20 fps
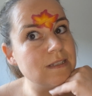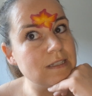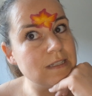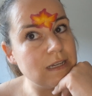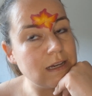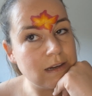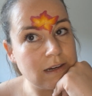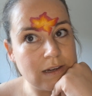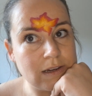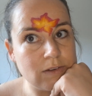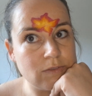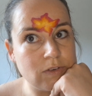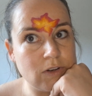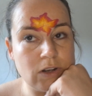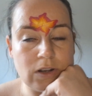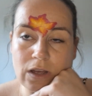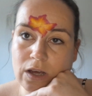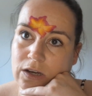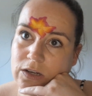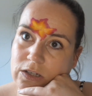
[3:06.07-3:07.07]
see, I have a
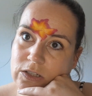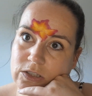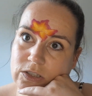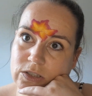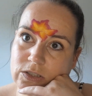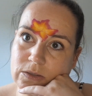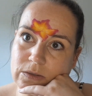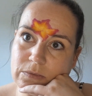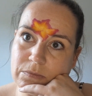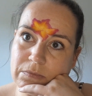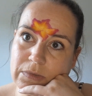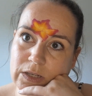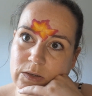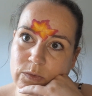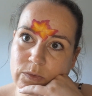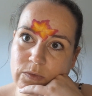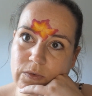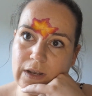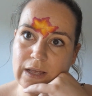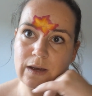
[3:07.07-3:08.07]
large middle
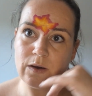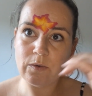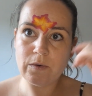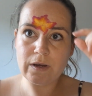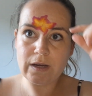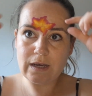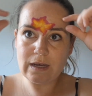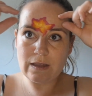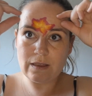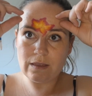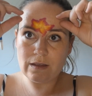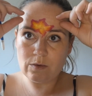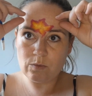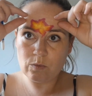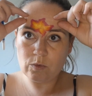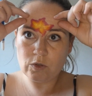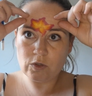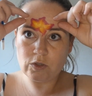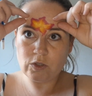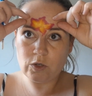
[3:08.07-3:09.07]
flower and then
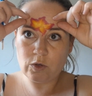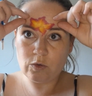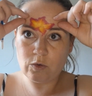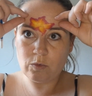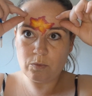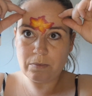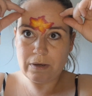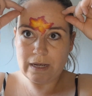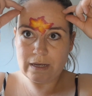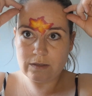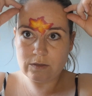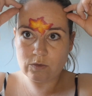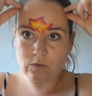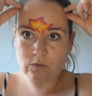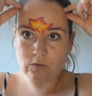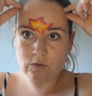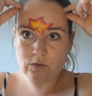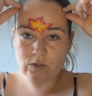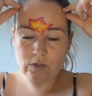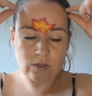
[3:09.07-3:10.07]
we'll do
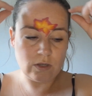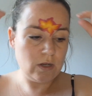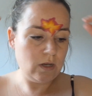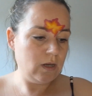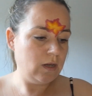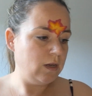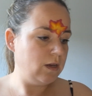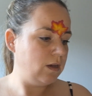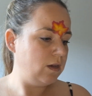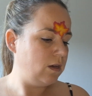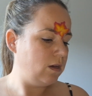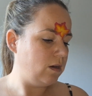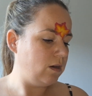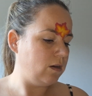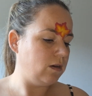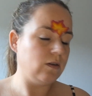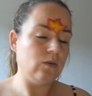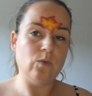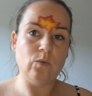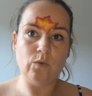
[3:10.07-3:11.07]
petals
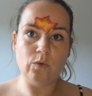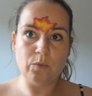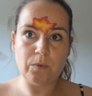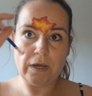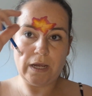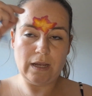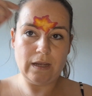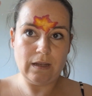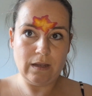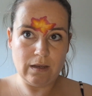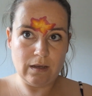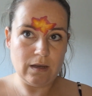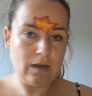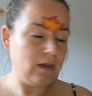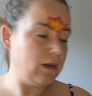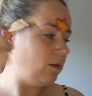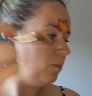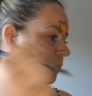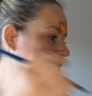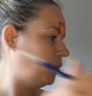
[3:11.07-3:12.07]
all the way
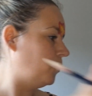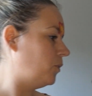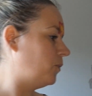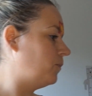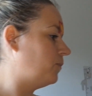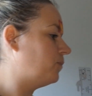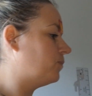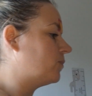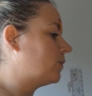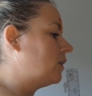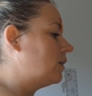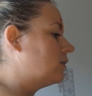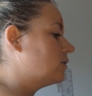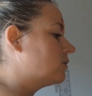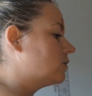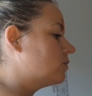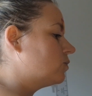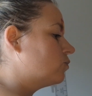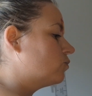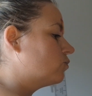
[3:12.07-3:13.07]
up.
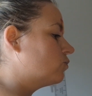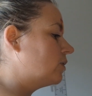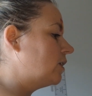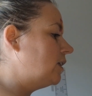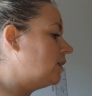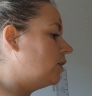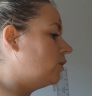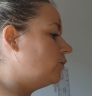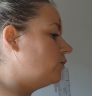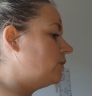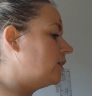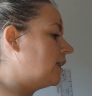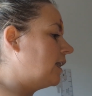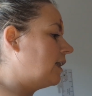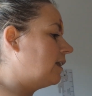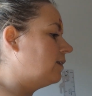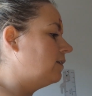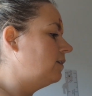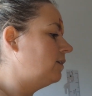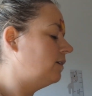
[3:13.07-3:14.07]
Let's reload
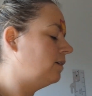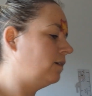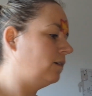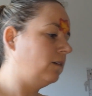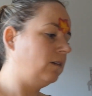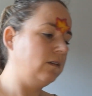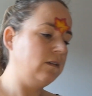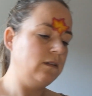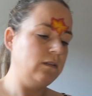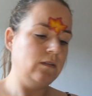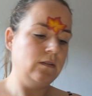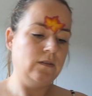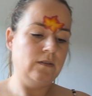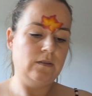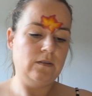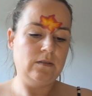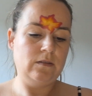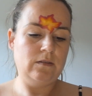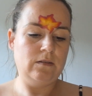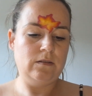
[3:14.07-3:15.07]
again,
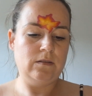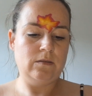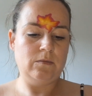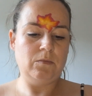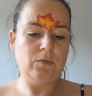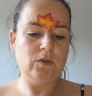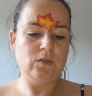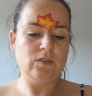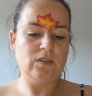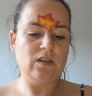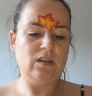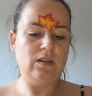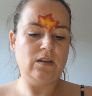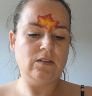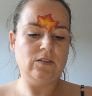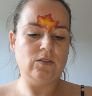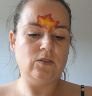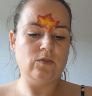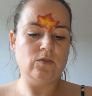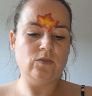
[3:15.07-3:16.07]
because I
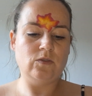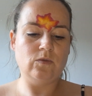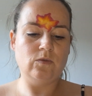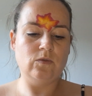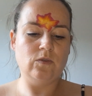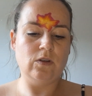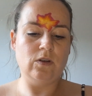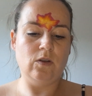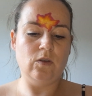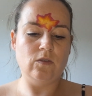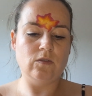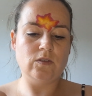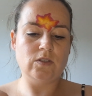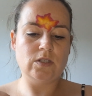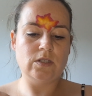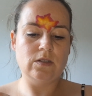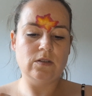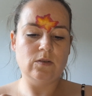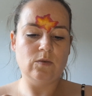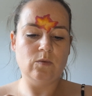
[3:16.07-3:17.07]
like to talk a
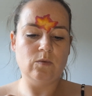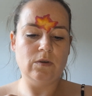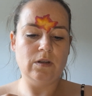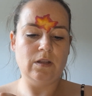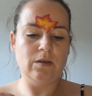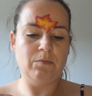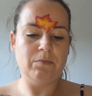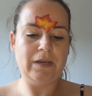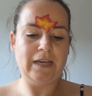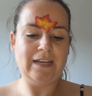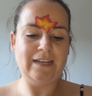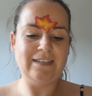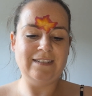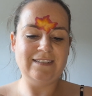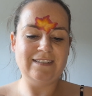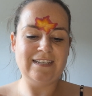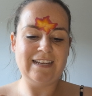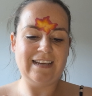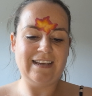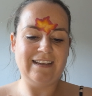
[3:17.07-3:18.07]
lot while I'm
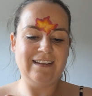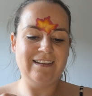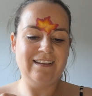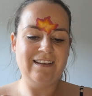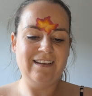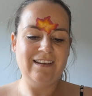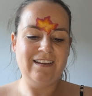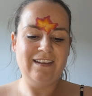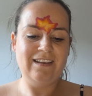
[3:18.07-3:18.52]
painting.